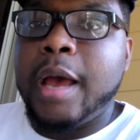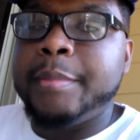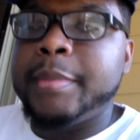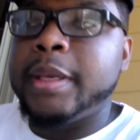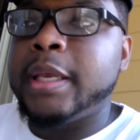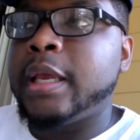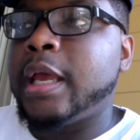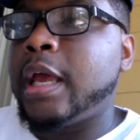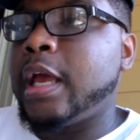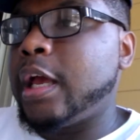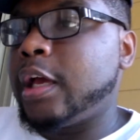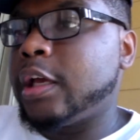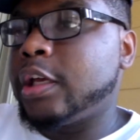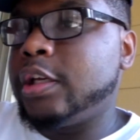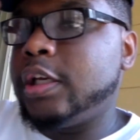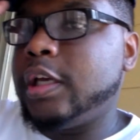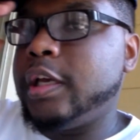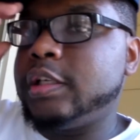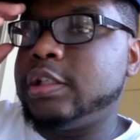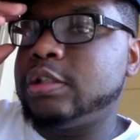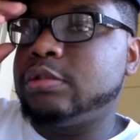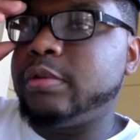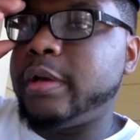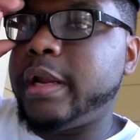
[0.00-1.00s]
I mean, uh,
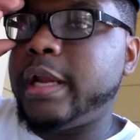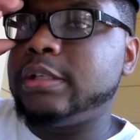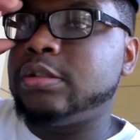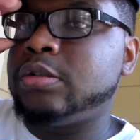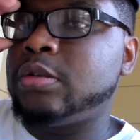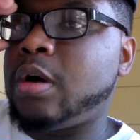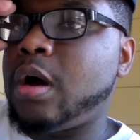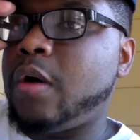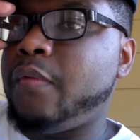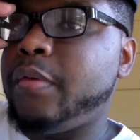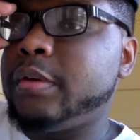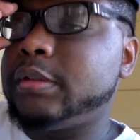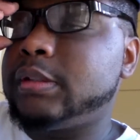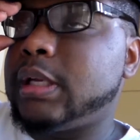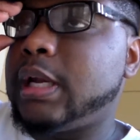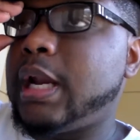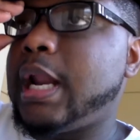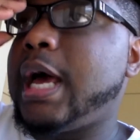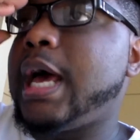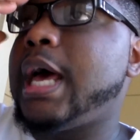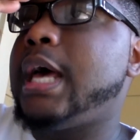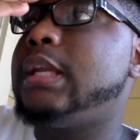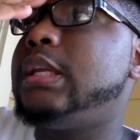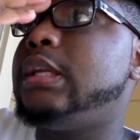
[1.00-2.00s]
as great as your
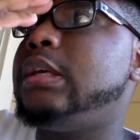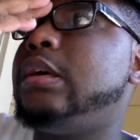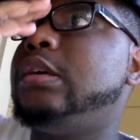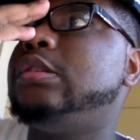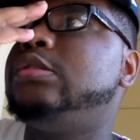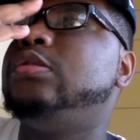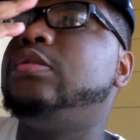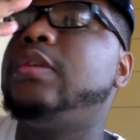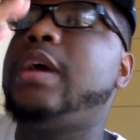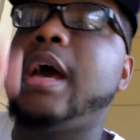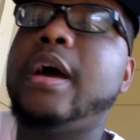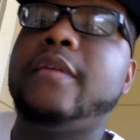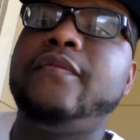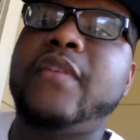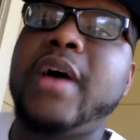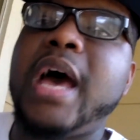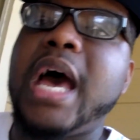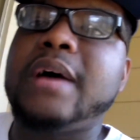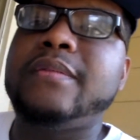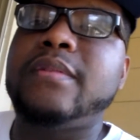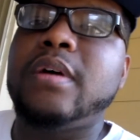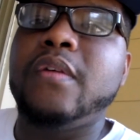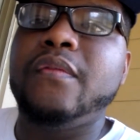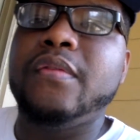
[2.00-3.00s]
offensive line is, you got
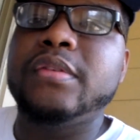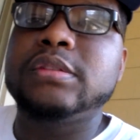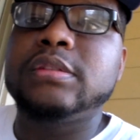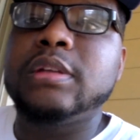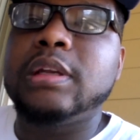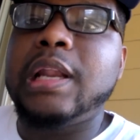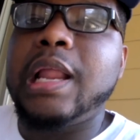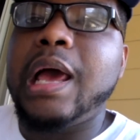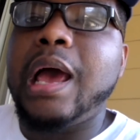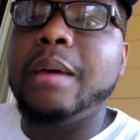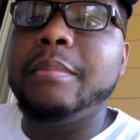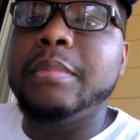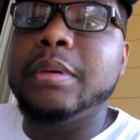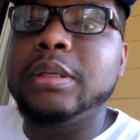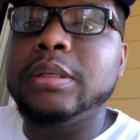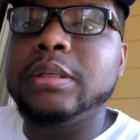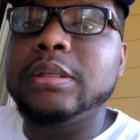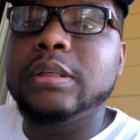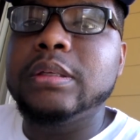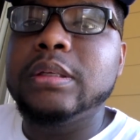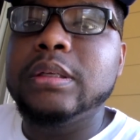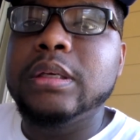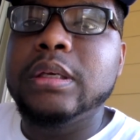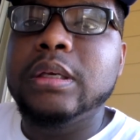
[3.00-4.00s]
five offensive
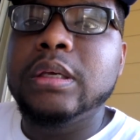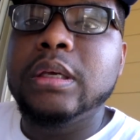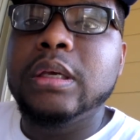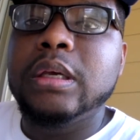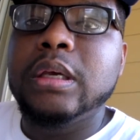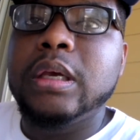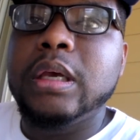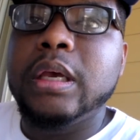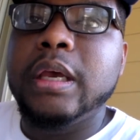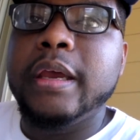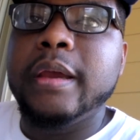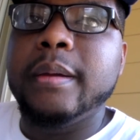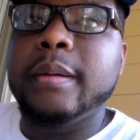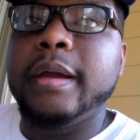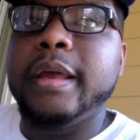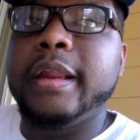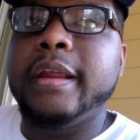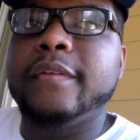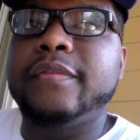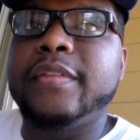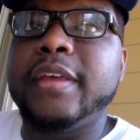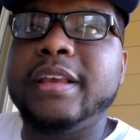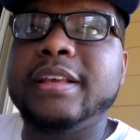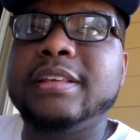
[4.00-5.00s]
linemen.
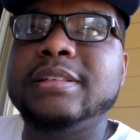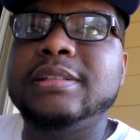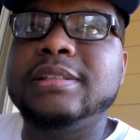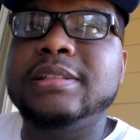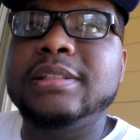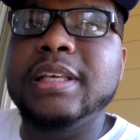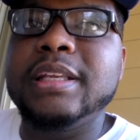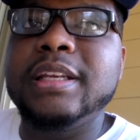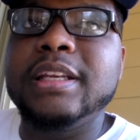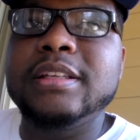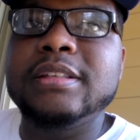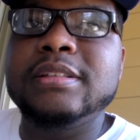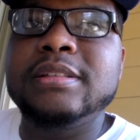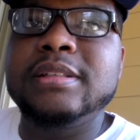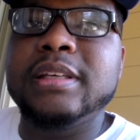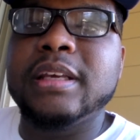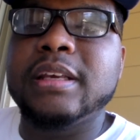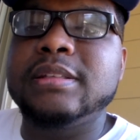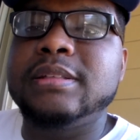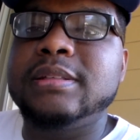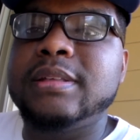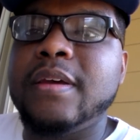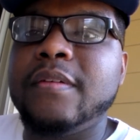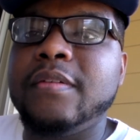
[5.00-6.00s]
If they send in
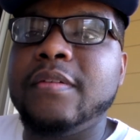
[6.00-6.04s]
six,